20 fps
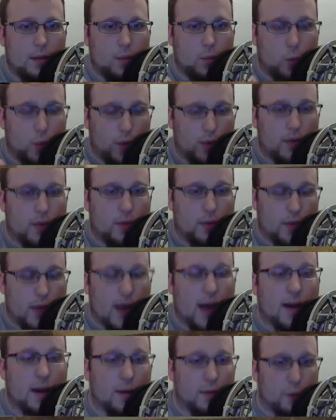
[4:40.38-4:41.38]
with
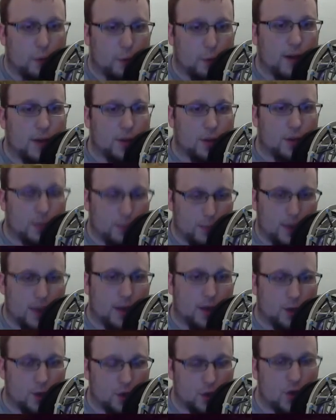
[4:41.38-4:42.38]
that information
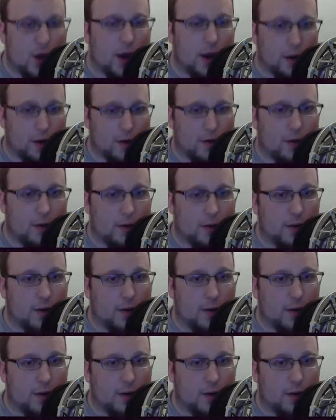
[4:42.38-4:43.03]
being shared